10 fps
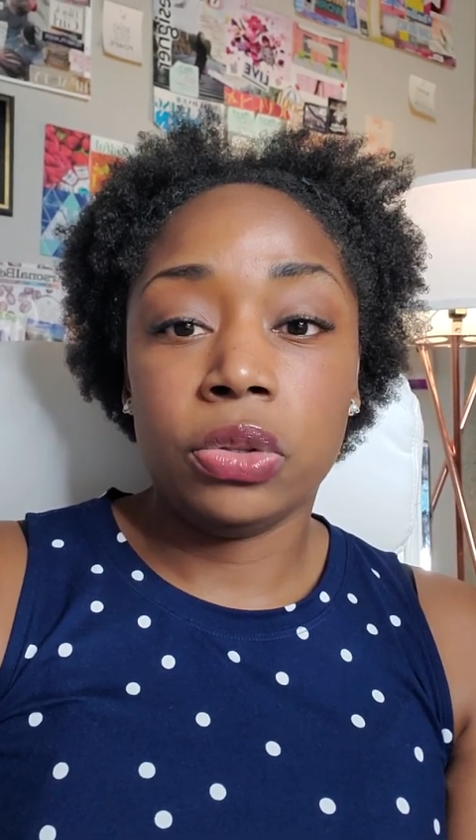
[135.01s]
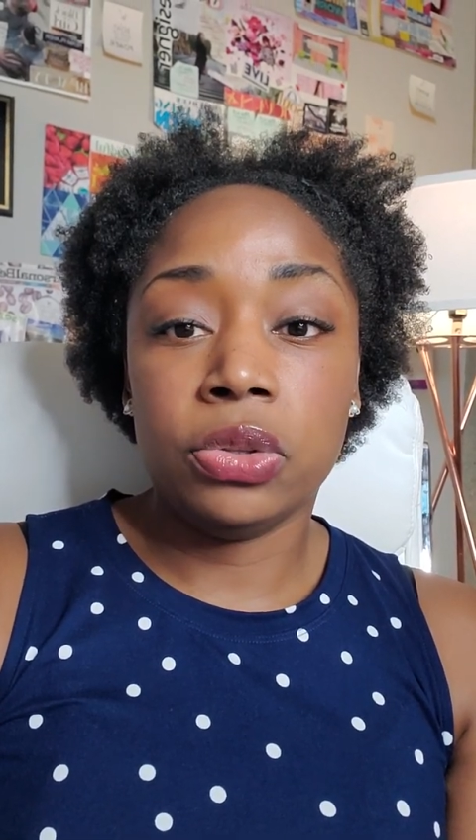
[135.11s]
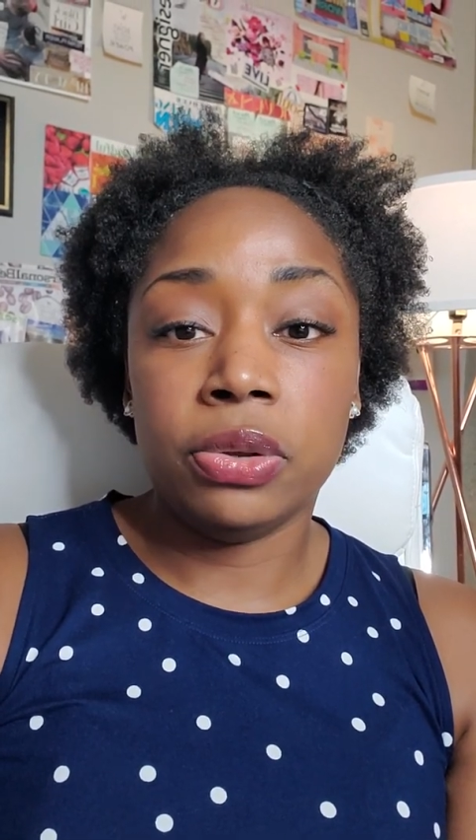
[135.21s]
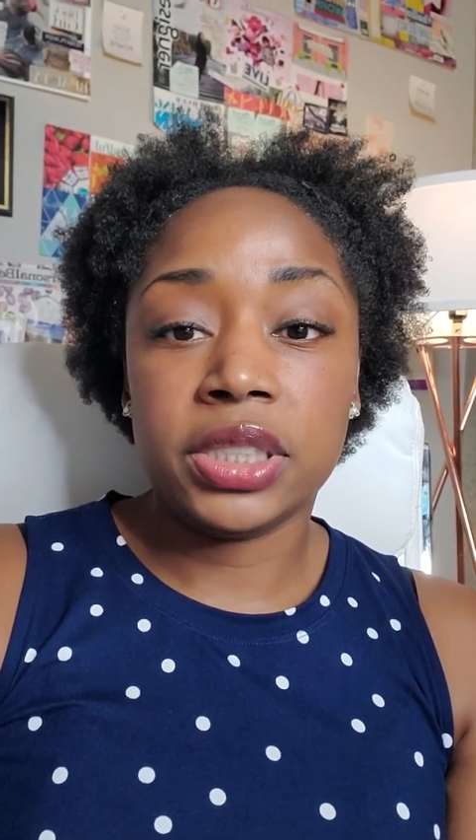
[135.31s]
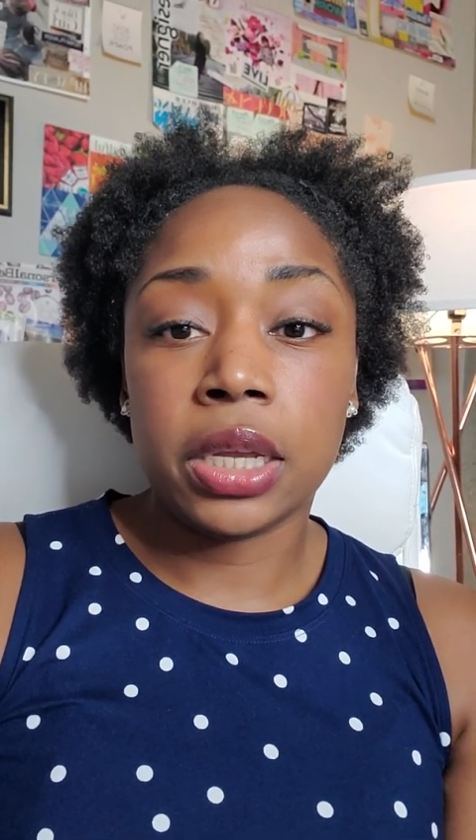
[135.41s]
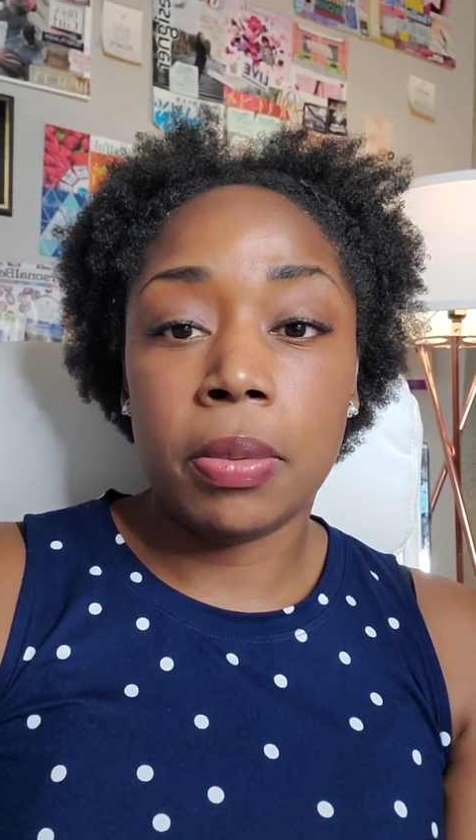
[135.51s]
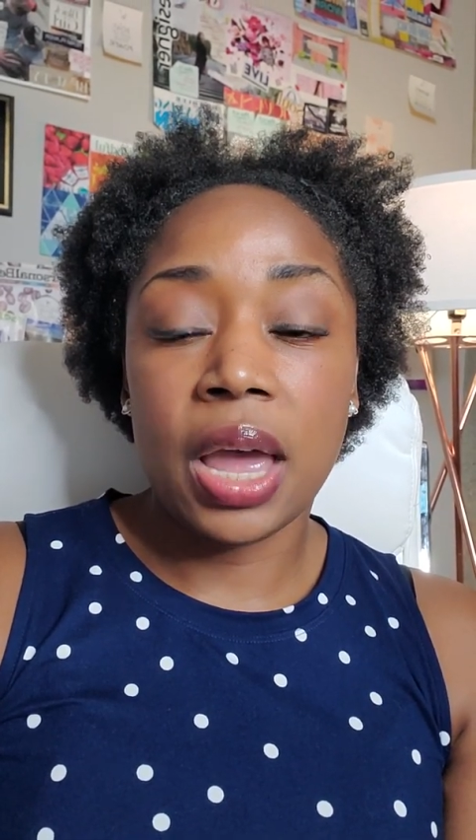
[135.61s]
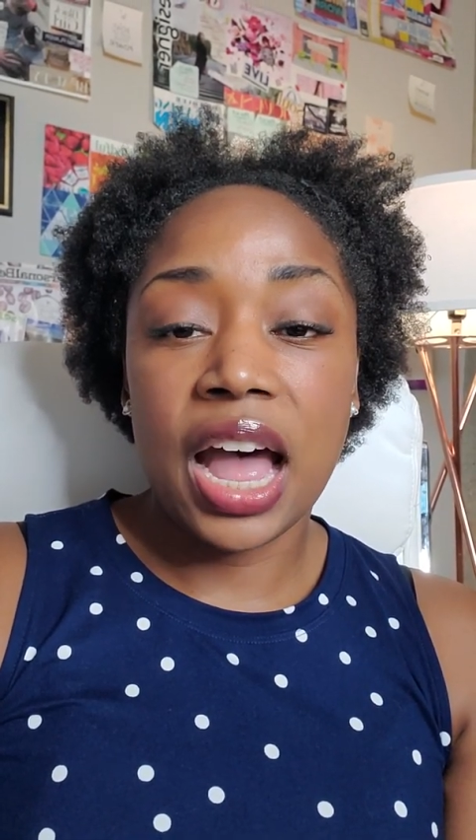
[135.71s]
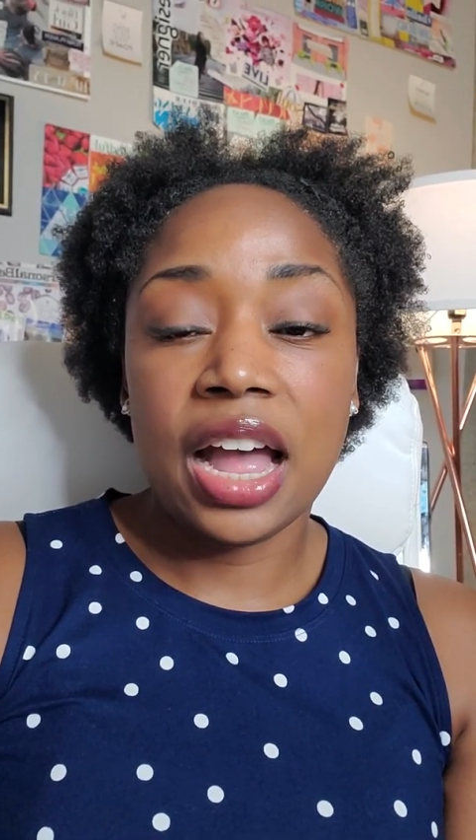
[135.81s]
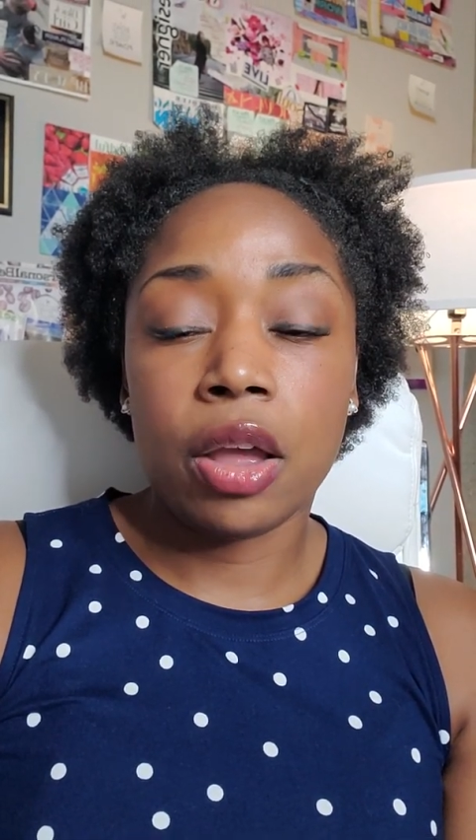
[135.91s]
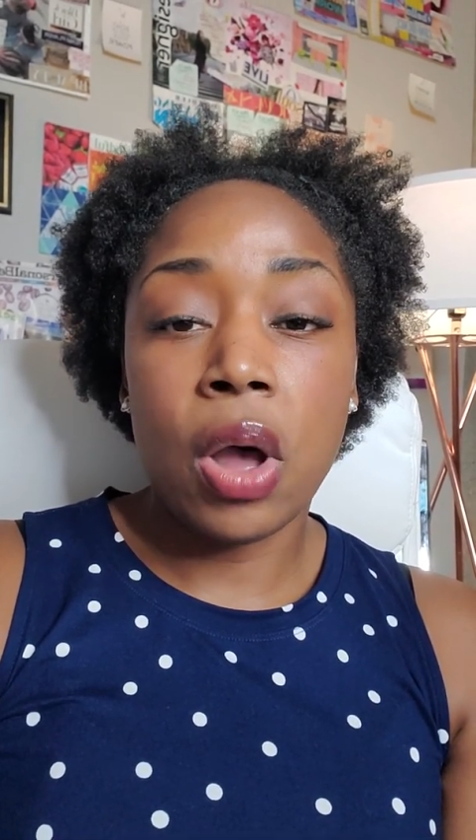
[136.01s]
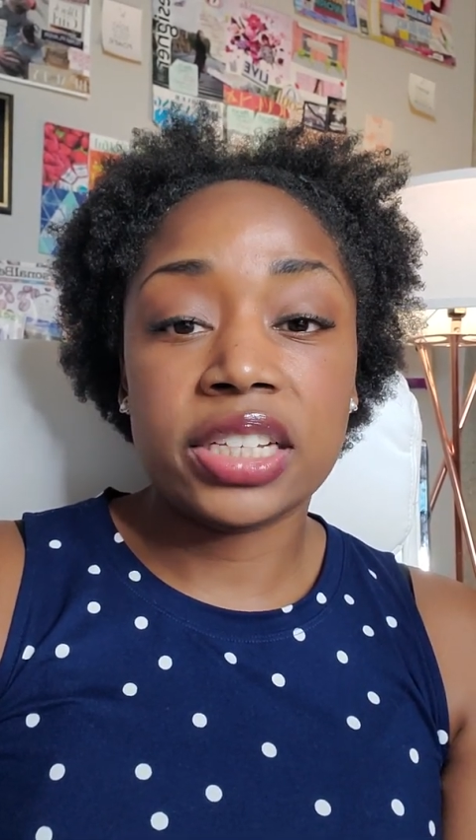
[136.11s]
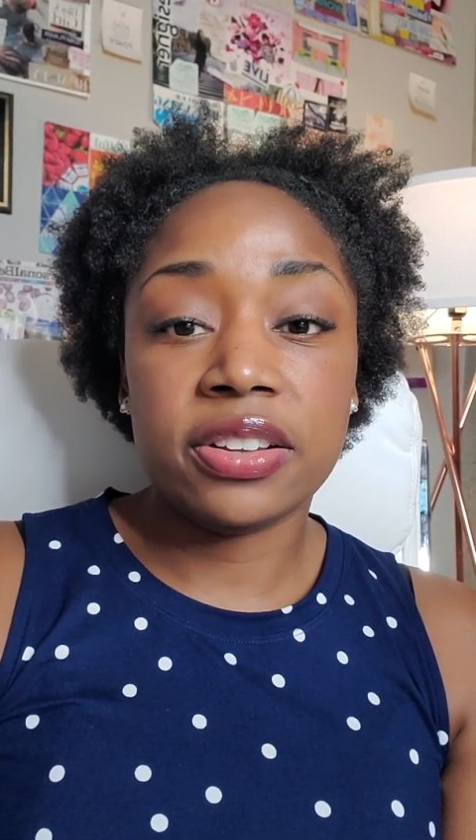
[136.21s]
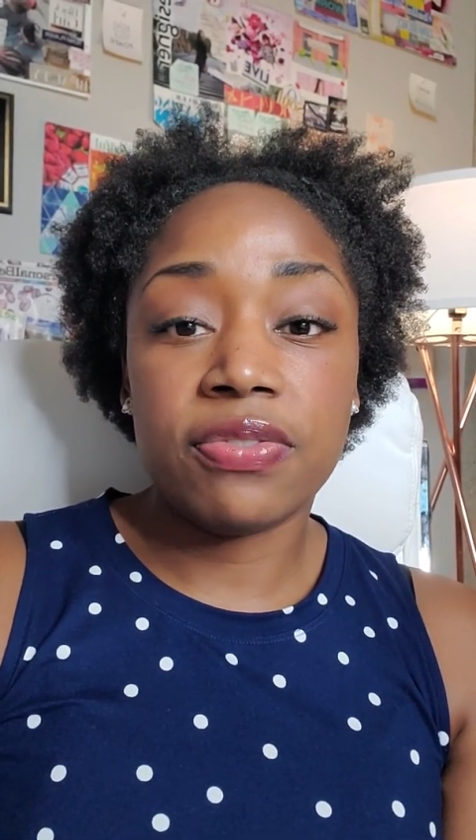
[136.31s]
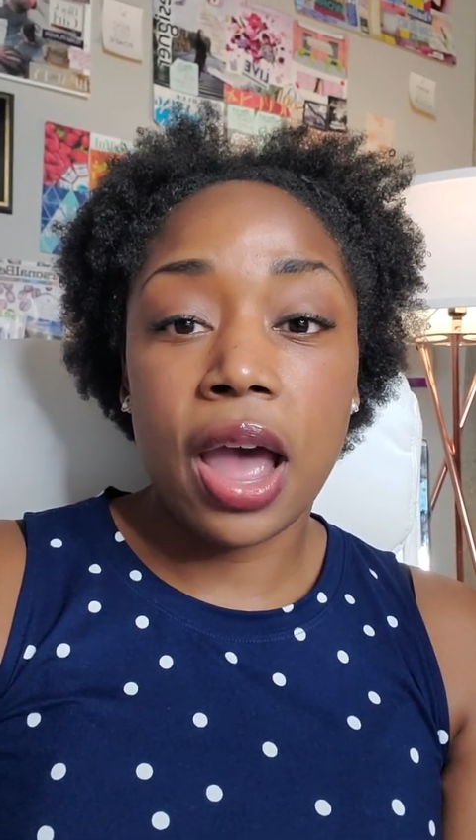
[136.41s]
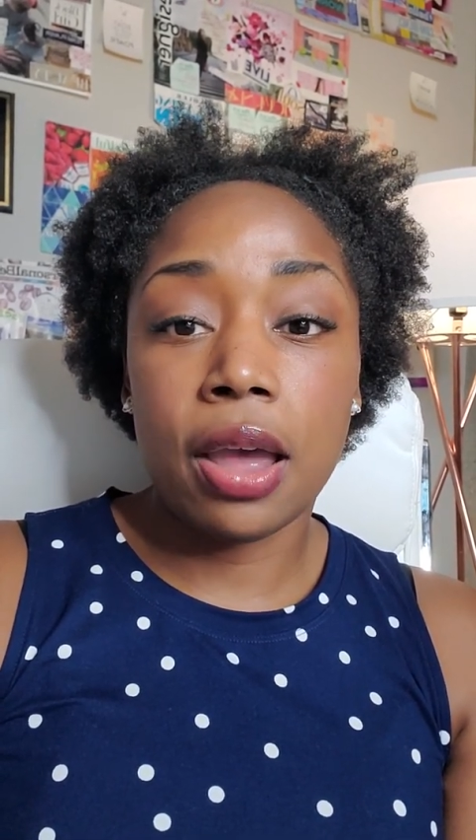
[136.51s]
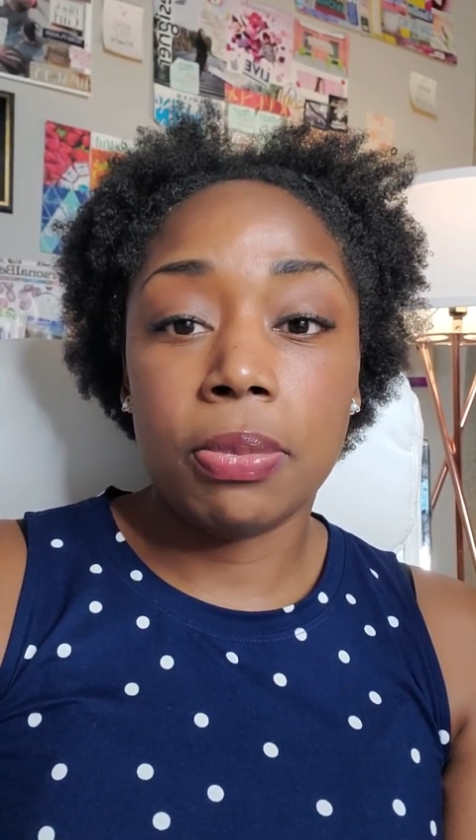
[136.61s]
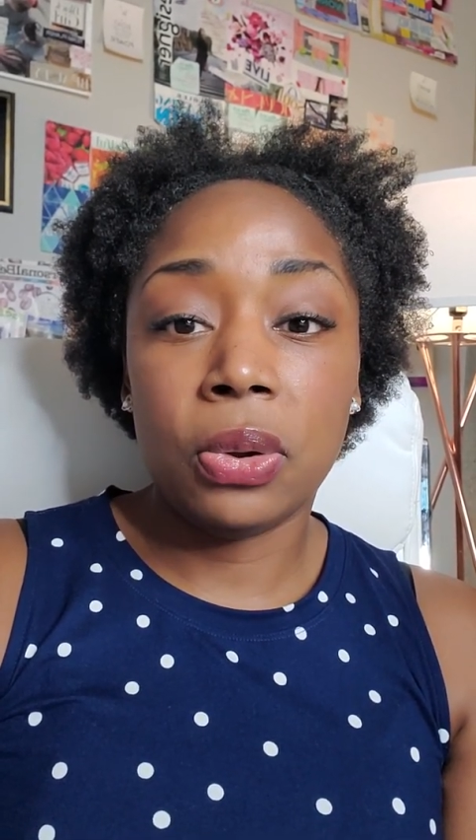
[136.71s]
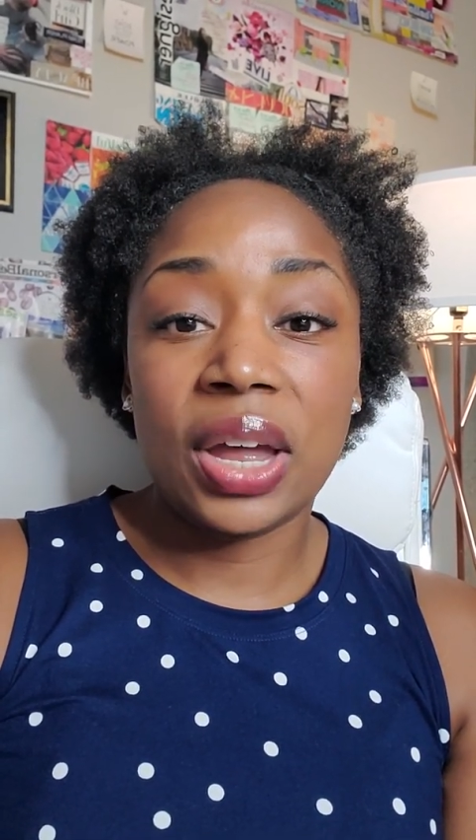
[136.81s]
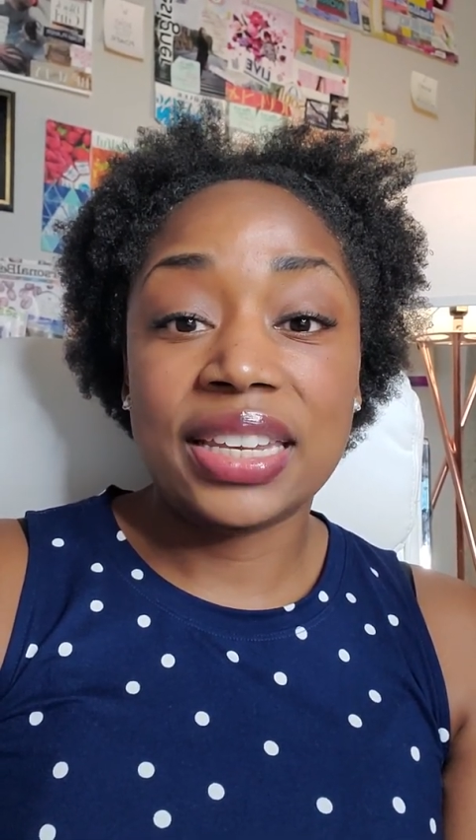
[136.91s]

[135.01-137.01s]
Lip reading: do some quantifiable